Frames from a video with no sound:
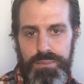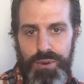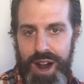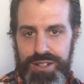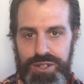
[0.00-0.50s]

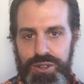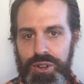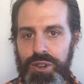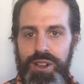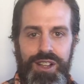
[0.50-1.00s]

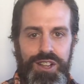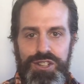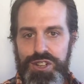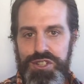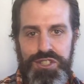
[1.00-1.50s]
practical,
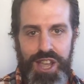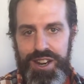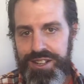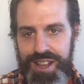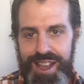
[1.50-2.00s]
just
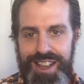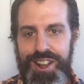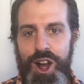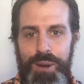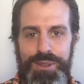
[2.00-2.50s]
day-to-day
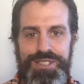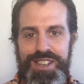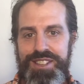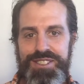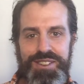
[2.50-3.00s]
common
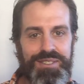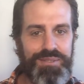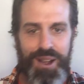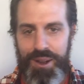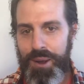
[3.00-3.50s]
sense and
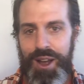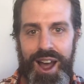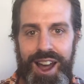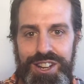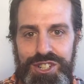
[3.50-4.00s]

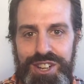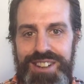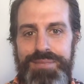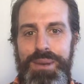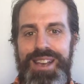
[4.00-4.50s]

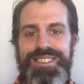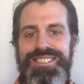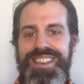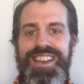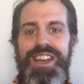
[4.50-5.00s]

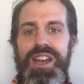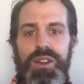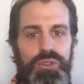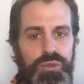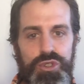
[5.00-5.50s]
hygiene-based,
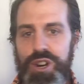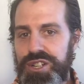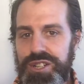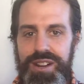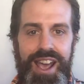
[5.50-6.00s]

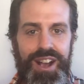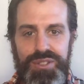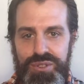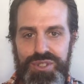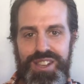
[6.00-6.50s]
nutrition,
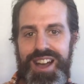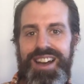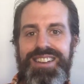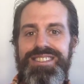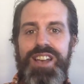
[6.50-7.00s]

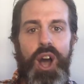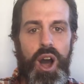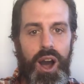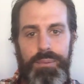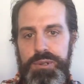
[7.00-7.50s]
exercise,
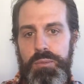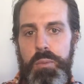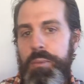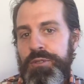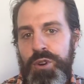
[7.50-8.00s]
optimal
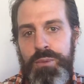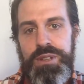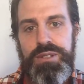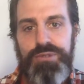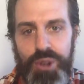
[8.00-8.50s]

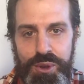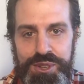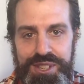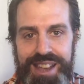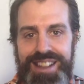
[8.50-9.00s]
performance, flow
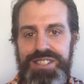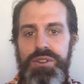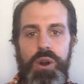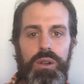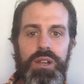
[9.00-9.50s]
states,
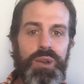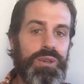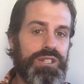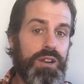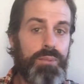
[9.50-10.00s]

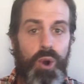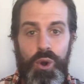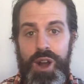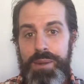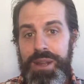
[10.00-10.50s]
neurolinguistic
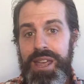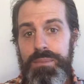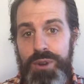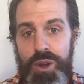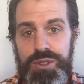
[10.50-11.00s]
programming,
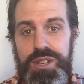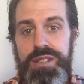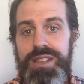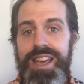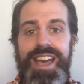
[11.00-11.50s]

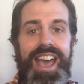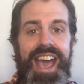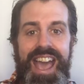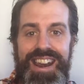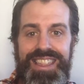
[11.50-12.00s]
hypnosis,
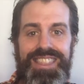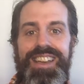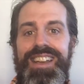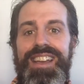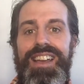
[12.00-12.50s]

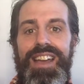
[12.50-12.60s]
anything